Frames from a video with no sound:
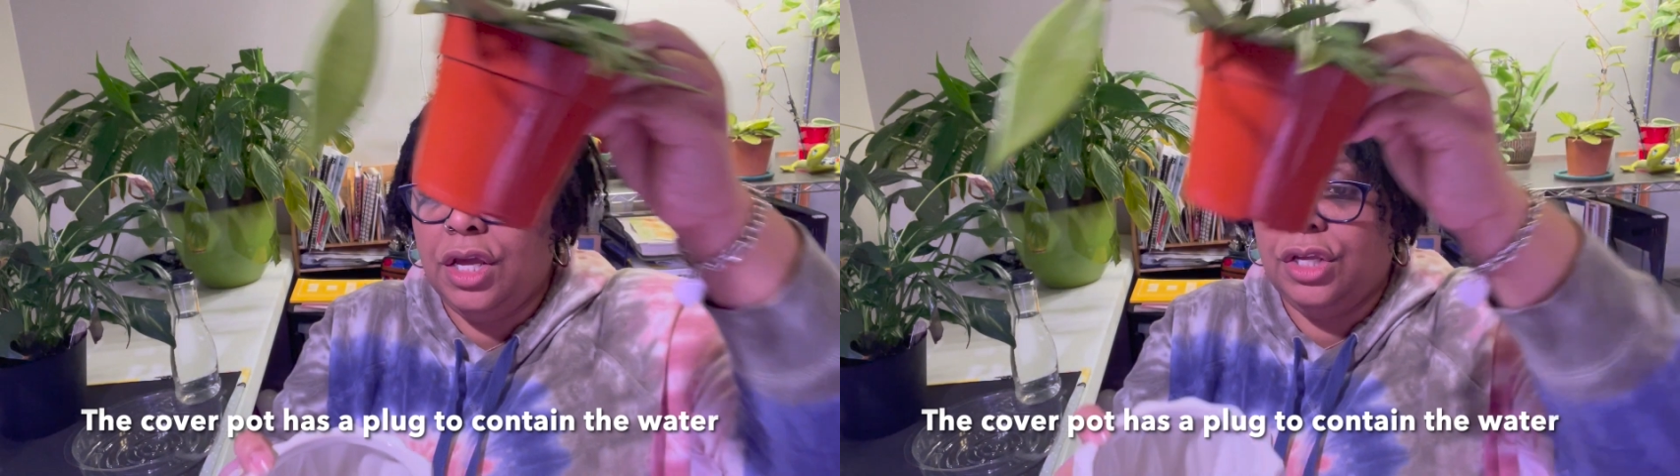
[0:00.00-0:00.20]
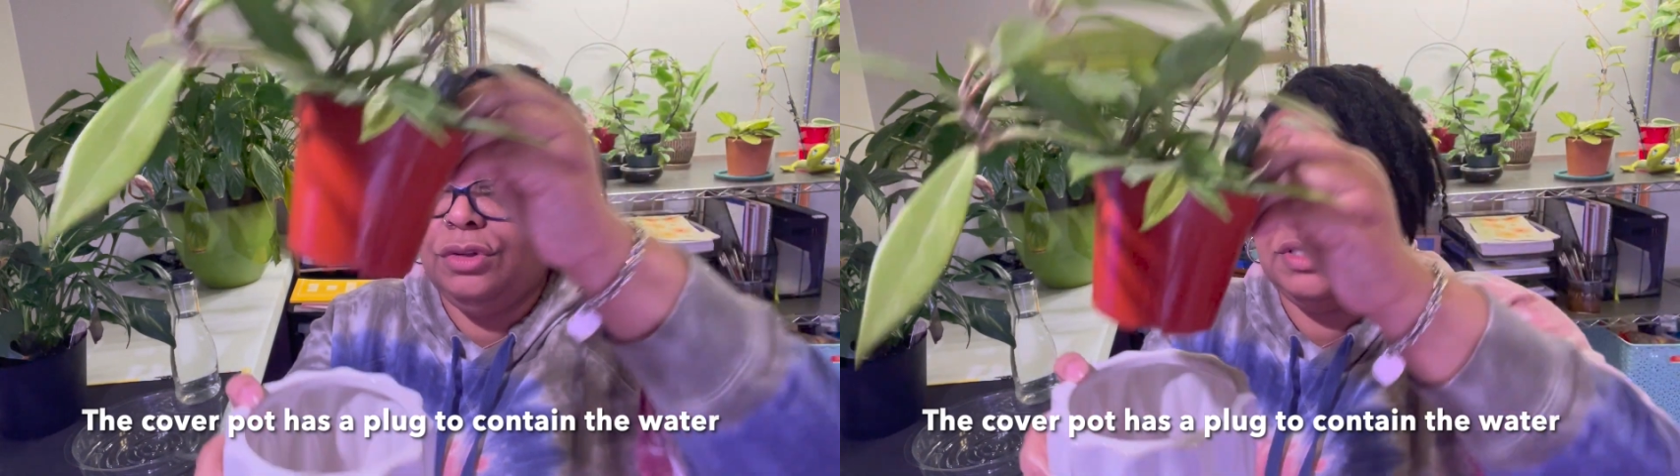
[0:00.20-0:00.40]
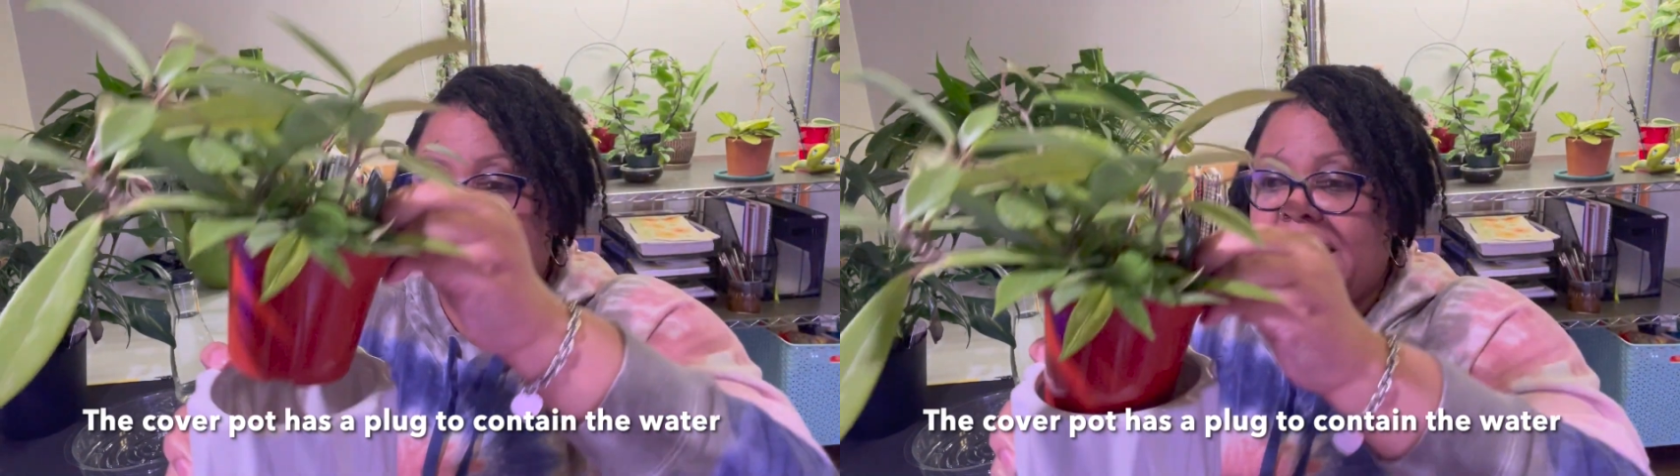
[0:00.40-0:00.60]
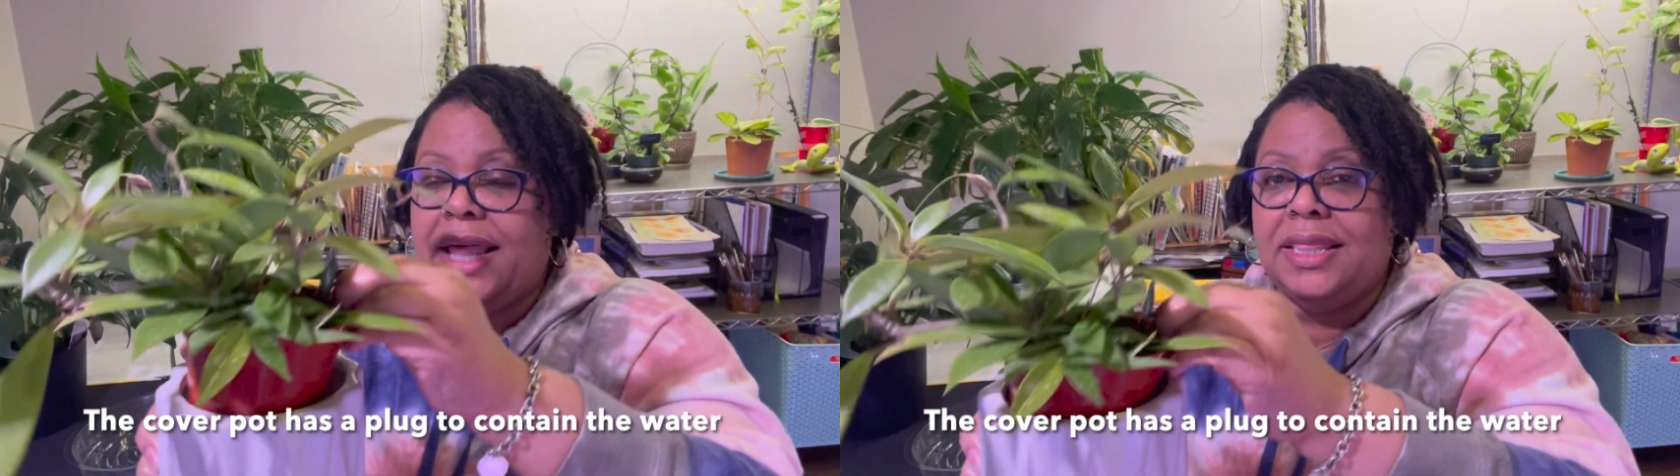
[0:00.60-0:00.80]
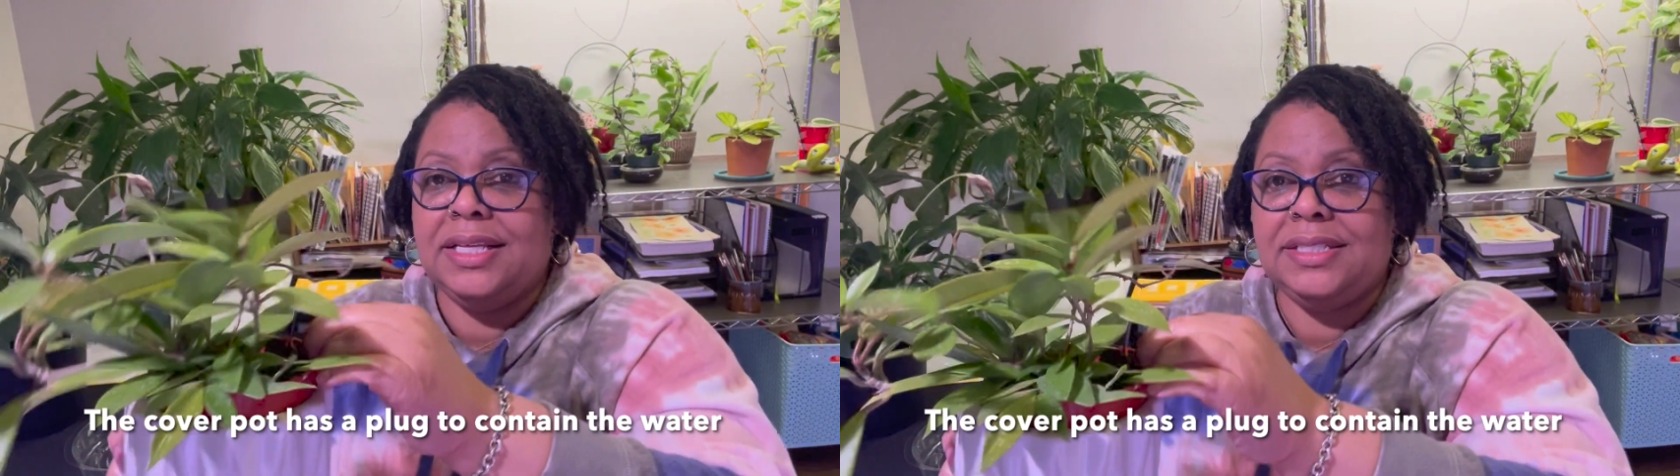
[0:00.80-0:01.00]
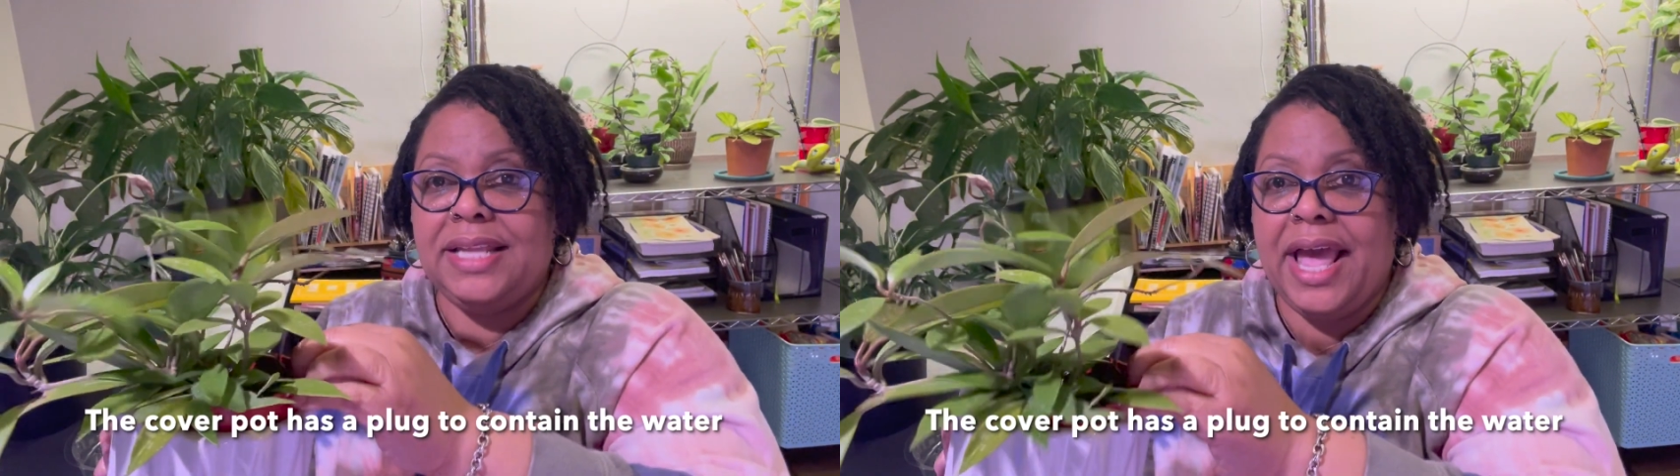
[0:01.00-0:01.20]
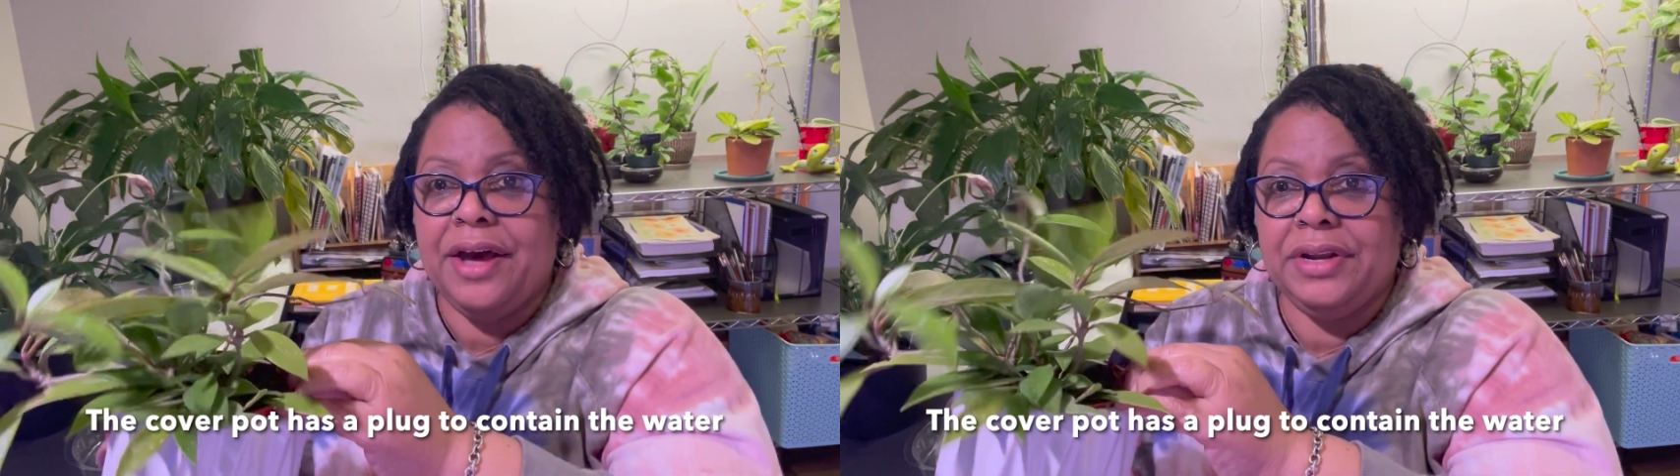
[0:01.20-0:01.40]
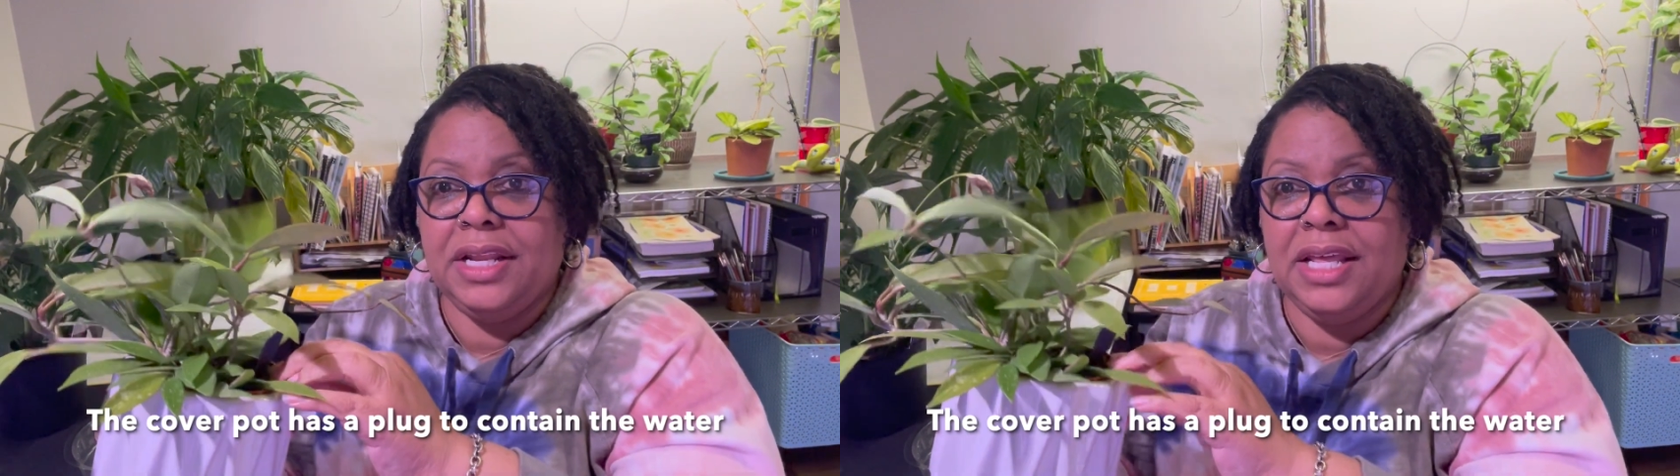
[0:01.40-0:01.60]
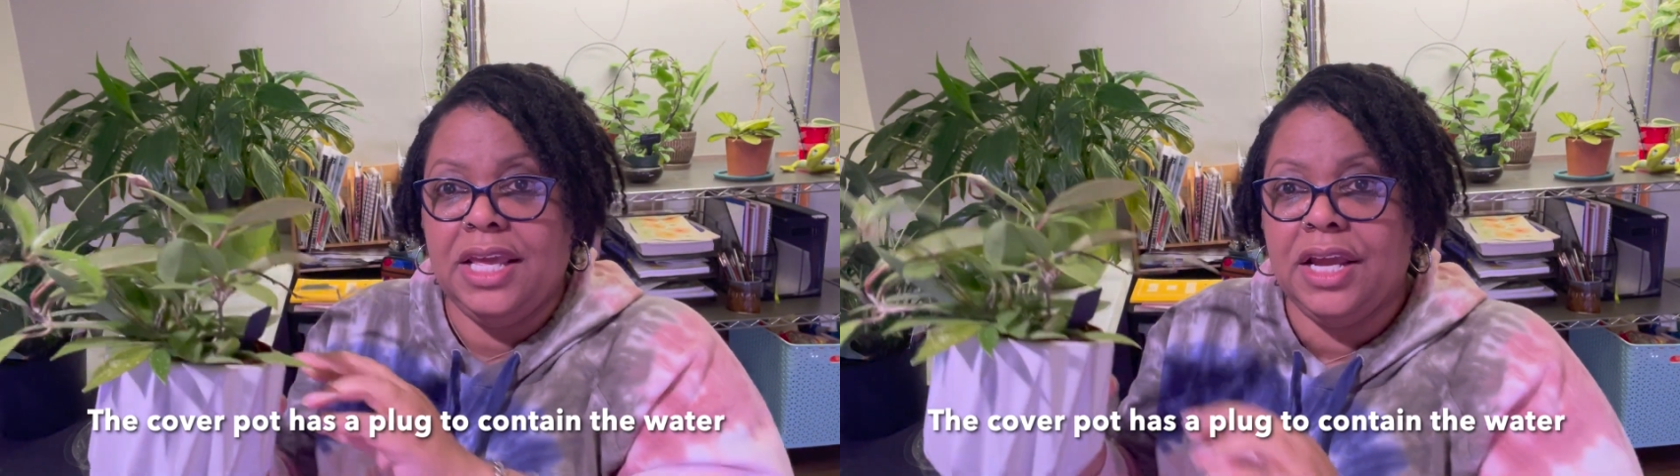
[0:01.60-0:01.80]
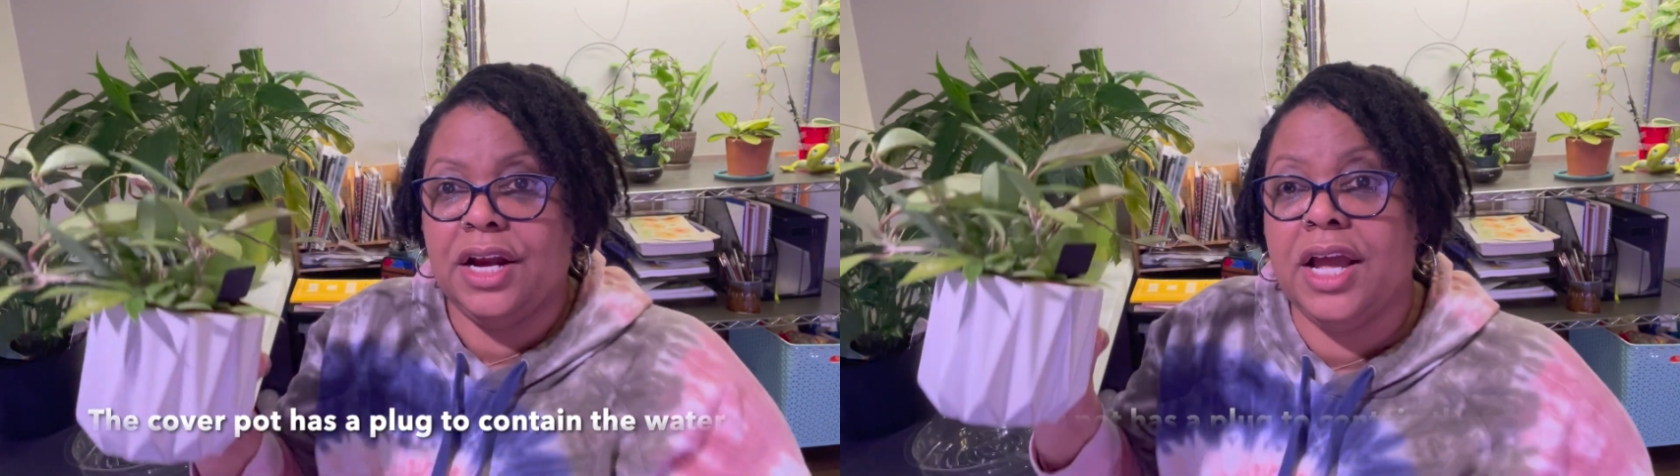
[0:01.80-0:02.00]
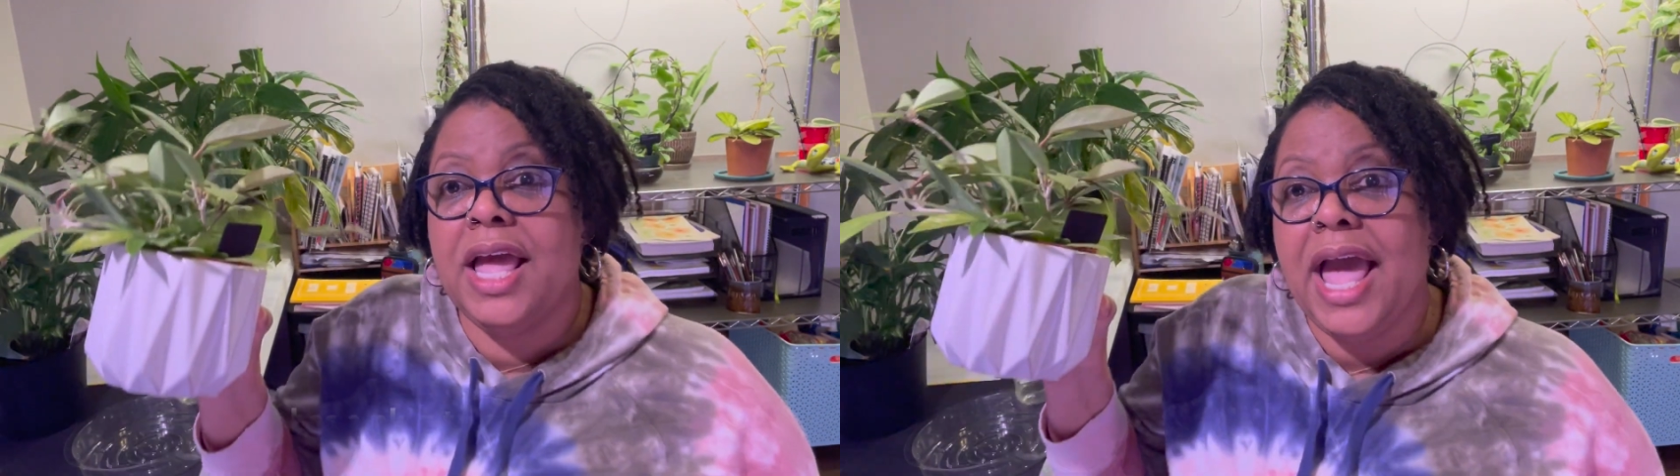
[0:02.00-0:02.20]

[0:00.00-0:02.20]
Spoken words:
you set this down in here,